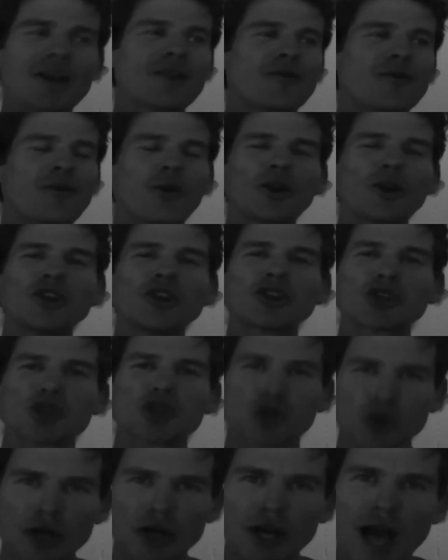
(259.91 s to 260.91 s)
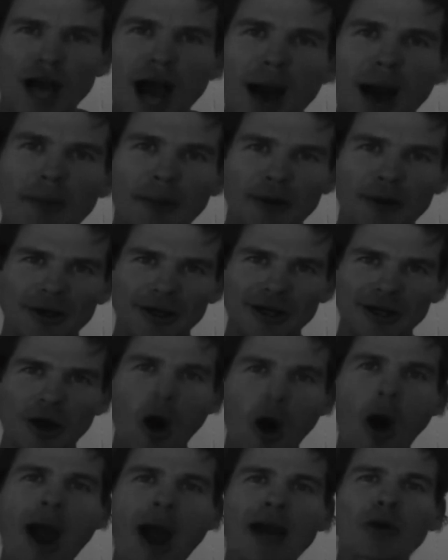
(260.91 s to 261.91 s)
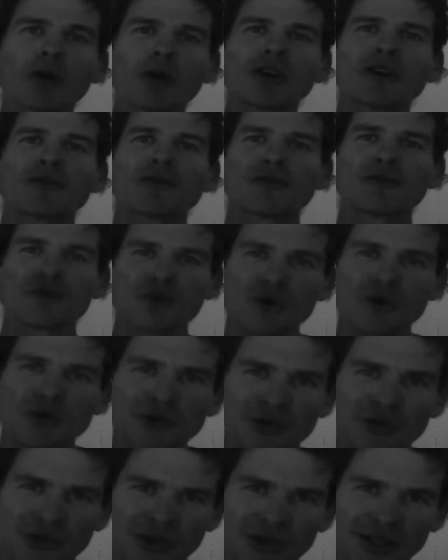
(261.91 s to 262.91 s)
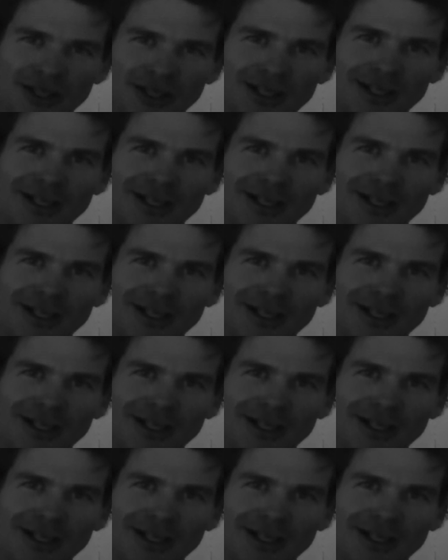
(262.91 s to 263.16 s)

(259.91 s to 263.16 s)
fully sugared up, high-quality fruits.